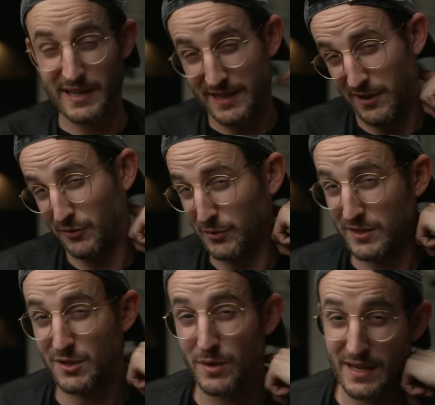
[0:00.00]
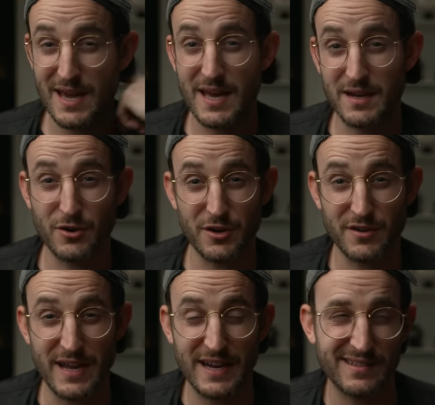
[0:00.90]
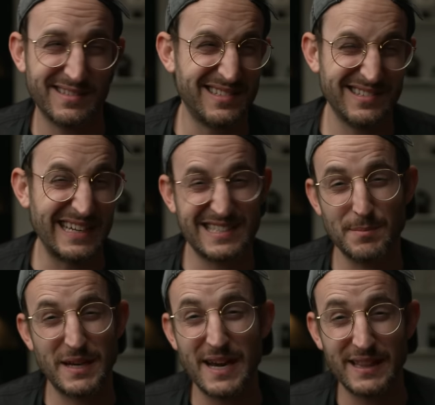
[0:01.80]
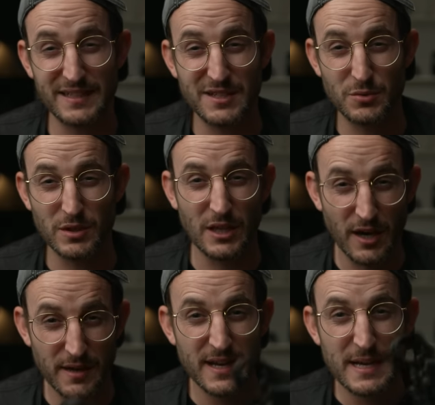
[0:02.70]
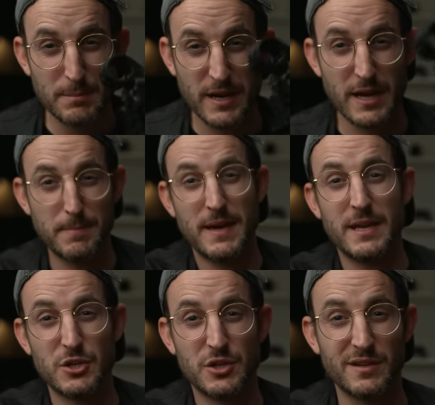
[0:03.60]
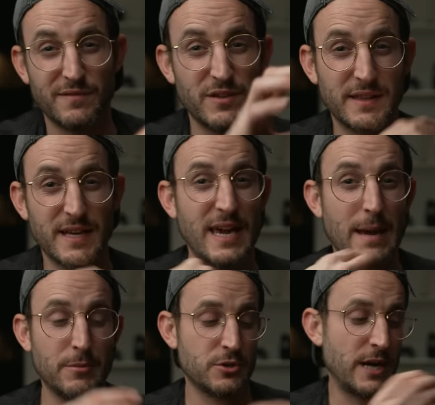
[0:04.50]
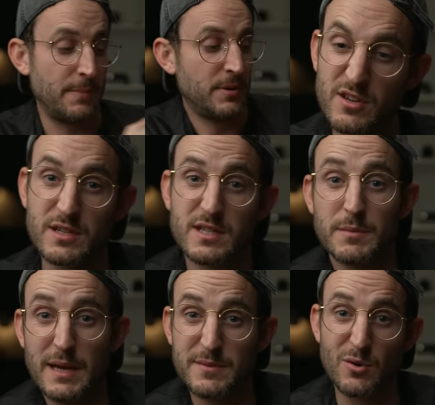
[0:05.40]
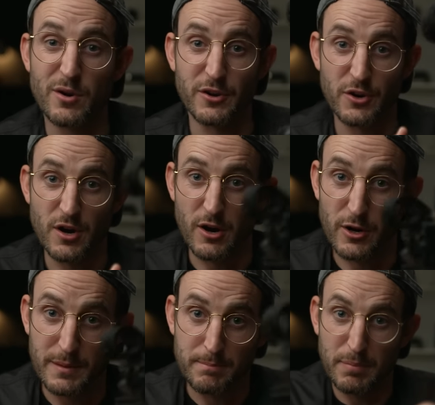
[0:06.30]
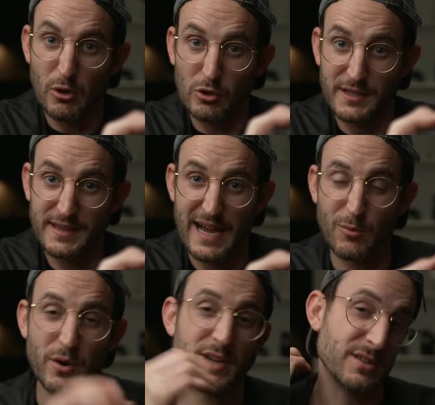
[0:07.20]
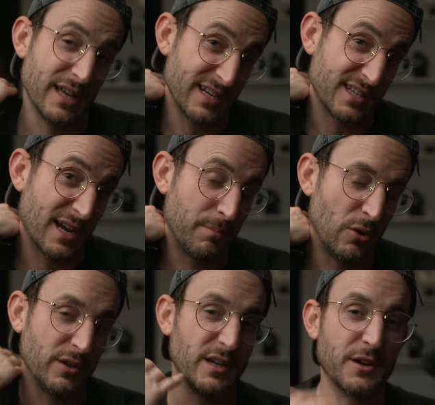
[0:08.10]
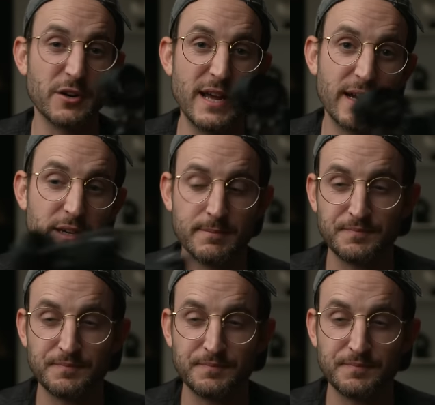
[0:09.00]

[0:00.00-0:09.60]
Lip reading: And then also too, it can hurt your neck. It's not something I like to do a lot, but in a pinch, if you get that camera strap, you can sometimes go under your arm and pull it that way so that it's not pulling on your neck.